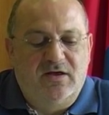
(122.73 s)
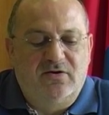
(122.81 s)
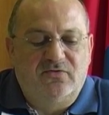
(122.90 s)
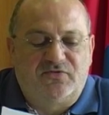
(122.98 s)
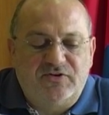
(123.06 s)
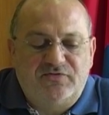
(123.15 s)

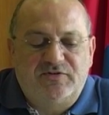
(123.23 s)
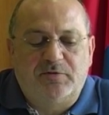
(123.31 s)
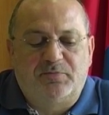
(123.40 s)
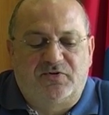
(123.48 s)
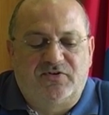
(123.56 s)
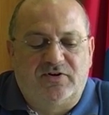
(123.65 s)

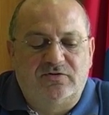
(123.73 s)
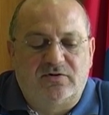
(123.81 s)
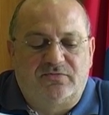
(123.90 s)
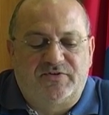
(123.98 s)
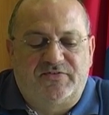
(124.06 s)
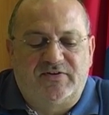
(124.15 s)
50%
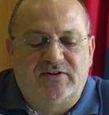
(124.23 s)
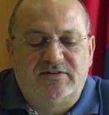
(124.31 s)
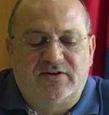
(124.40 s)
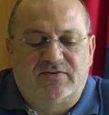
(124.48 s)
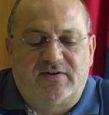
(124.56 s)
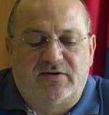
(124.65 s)
of the
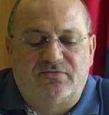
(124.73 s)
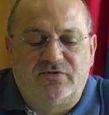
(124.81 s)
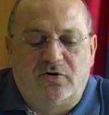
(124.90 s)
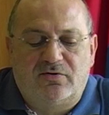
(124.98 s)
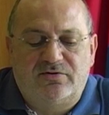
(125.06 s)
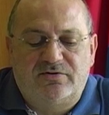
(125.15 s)
centers have
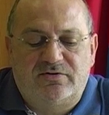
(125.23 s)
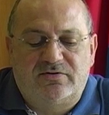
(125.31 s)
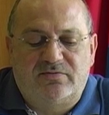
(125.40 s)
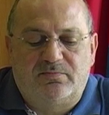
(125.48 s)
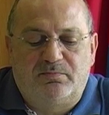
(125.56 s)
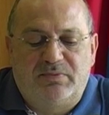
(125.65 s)

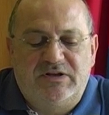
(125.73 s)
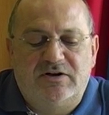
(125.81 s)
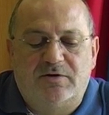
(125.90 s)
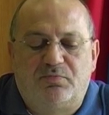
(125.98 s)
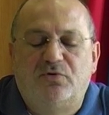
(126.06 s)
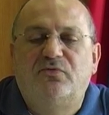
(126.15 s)
not been
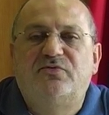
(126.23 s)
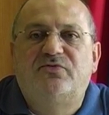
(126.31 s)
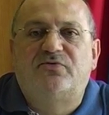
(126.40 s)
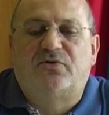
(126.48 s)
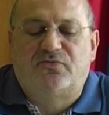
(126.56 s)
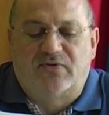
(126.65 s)
approved
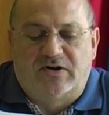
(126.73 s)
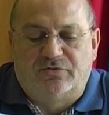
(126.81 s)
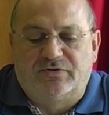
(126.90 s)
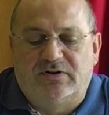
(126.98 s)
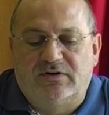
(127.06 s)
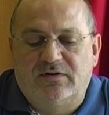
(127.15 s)
for
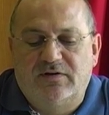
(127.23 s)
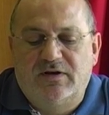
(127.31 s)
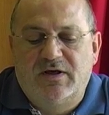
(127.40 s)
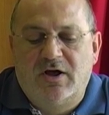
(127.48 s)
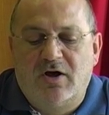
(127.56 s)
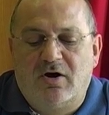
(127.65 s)
funding
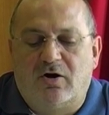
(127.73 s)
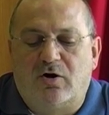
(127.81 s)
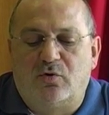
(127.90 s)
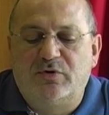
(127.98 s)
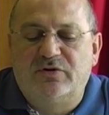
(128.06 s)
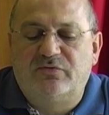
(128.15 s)

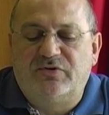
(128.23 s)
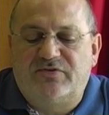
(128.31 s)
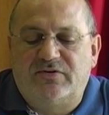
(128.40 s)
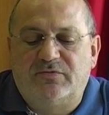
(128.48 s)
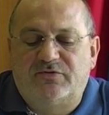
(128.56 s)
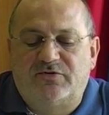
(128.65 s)
or will
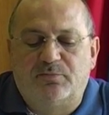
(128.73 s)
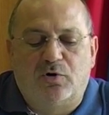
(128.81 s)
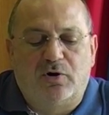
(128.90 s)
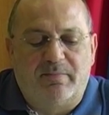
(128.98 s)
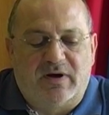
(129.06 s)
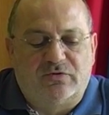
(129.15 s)
receive
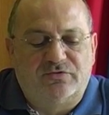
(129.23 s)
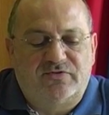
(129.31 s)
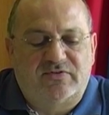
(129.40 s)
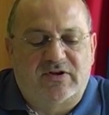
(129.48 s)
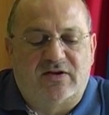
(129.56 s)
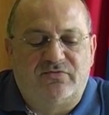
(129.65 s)
small
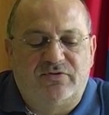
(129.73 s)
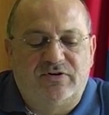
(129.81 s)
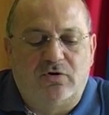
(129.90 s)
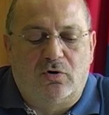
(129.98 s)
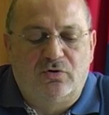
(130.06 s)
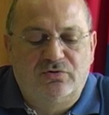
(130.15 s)
amounts
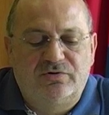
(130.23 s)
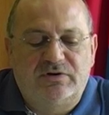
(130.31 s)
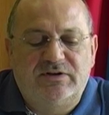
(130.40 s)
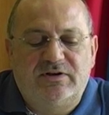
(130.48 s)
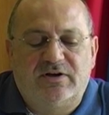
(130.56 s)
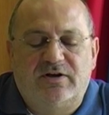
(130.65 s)
covering
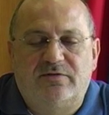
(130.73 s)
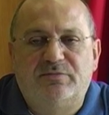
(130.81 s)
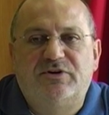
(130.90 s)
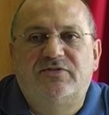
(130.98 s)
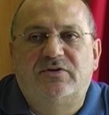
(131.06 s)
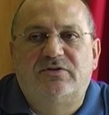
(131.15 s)
only
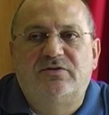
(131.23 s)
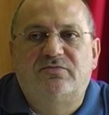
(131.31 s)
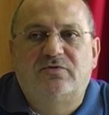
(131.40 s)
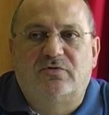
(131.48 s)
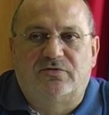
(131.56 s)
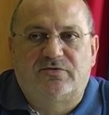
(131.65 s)

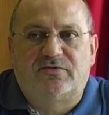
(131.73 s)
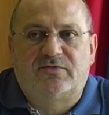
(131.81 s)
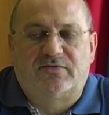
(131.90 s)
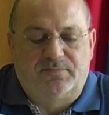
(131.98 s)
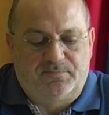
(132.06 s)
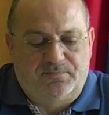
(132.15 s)
administrative costs.